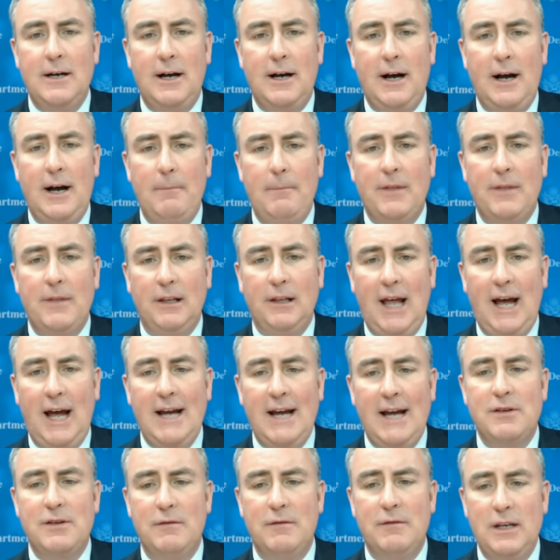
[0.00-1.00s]
um, the
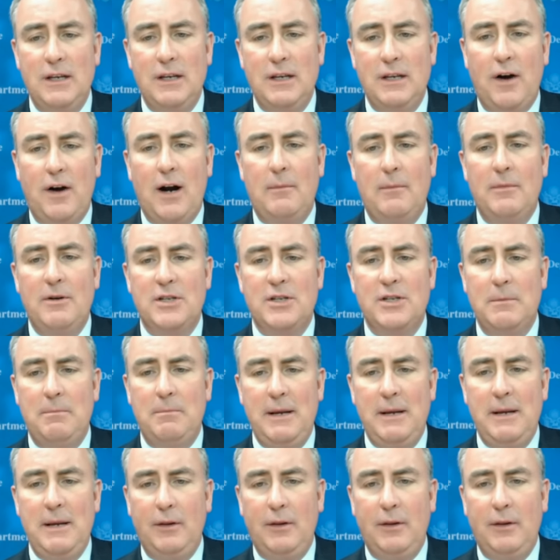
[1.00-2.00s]
lives of these farmers, the
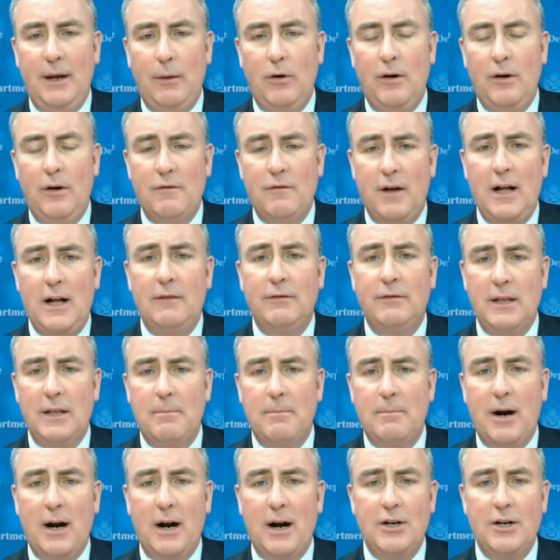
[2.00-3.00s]
people that were involved in the
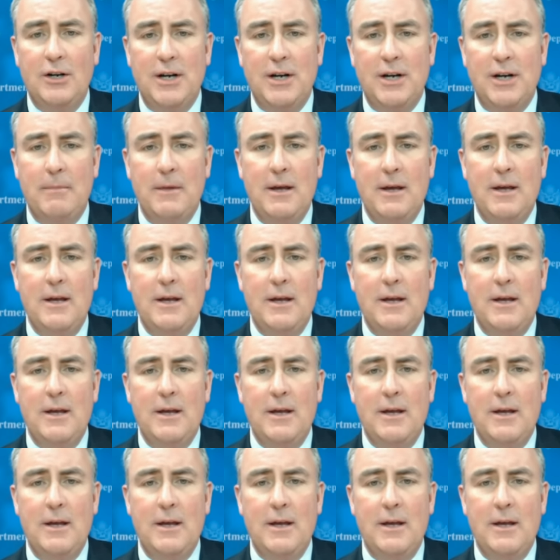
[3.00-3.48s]
partnership.